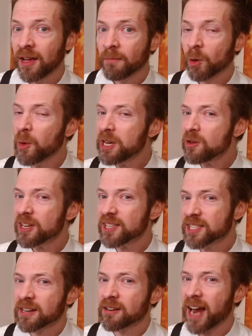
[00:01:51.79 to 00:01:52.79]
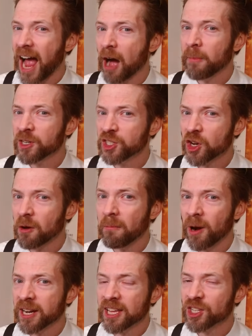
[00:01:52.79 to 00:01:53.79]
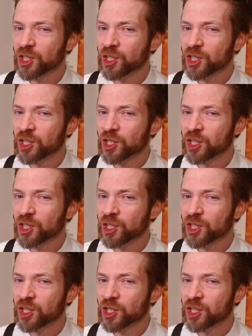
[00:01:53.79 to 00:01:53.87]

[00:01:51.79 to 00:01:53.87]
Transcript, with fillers: but when you consider how much of your money